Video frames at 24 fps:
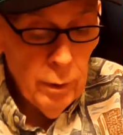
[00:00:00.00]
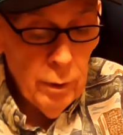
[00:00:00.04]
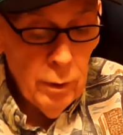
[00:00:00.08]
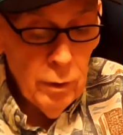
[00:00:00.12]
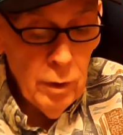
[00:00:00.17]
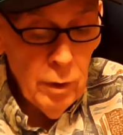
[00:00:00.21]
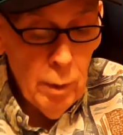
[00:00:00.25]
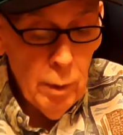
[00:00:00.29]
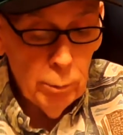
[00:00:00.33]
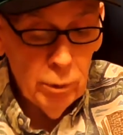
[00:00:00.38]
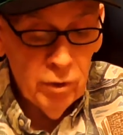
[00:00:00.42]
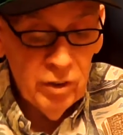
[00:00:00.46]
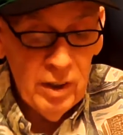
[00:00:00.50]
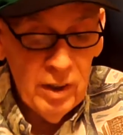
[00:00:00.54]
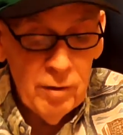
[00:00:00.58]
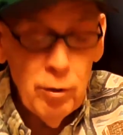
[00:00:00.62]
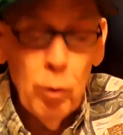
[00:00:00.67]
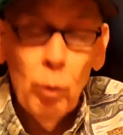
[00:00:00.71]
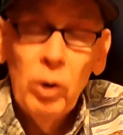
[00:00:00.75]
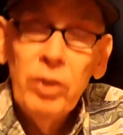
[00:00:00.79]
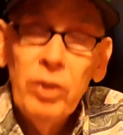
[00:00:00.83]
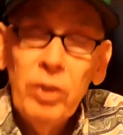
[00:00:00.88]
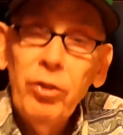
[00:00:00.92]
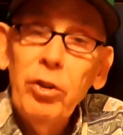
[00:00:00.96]
Number
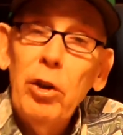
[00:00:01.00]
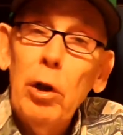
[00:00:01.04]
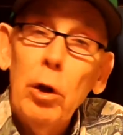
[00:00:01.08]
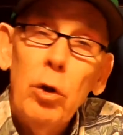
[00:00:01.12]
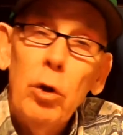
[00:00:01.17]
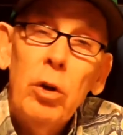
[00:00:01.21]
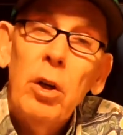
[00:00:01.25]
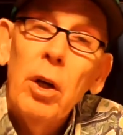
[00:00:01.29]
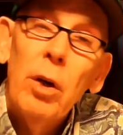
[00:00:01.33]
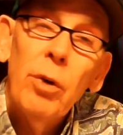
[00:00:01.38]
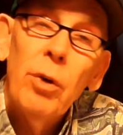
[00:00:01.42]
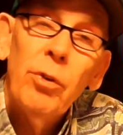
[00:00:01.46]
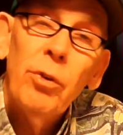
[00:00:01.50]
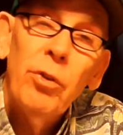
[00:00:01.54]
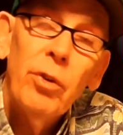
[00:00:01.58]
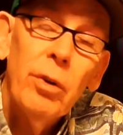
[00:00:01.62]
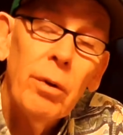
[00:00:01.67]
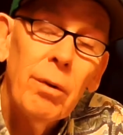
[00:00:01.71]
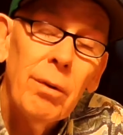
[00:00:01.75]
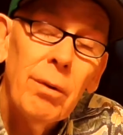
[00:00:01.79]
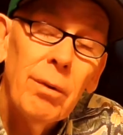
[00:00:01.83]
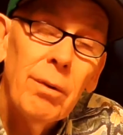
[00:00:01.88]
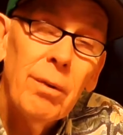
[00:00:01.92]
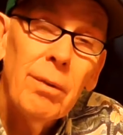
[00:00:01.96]
7, what's glucose?
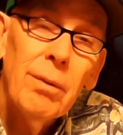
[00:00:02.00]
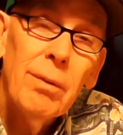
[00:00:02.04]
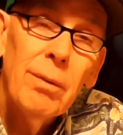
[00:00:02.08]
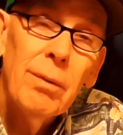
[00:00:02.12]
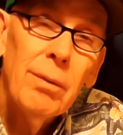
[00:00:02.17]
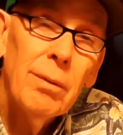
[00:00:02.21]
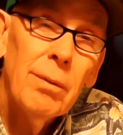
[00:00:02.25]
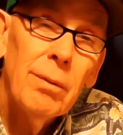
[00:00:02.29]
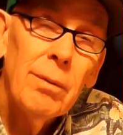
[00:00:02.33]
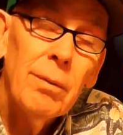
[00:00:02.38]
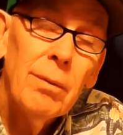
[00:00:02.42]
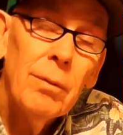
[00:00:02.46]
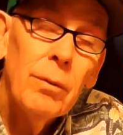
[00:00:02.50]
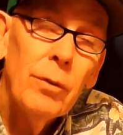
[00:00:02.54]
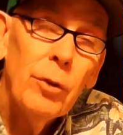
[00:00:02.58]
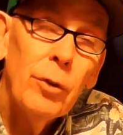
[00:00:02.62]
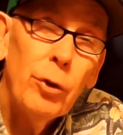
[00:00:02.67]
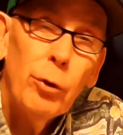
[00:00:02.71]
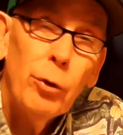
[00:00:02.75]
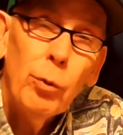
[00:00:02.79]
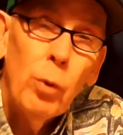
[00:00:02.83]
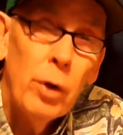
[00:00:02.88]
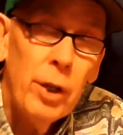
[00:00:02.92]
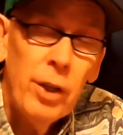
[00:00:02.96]

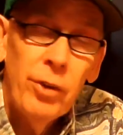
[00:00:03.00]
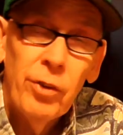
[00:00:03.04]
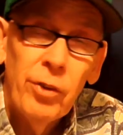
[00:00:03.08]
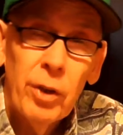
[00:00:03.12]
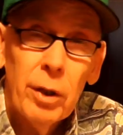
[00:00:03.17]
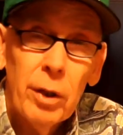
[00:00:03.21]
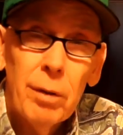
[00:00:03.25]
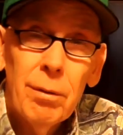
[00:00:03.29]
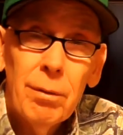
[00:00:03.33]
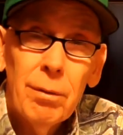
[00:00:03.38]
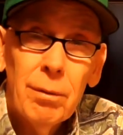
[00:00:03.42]
Just what is it?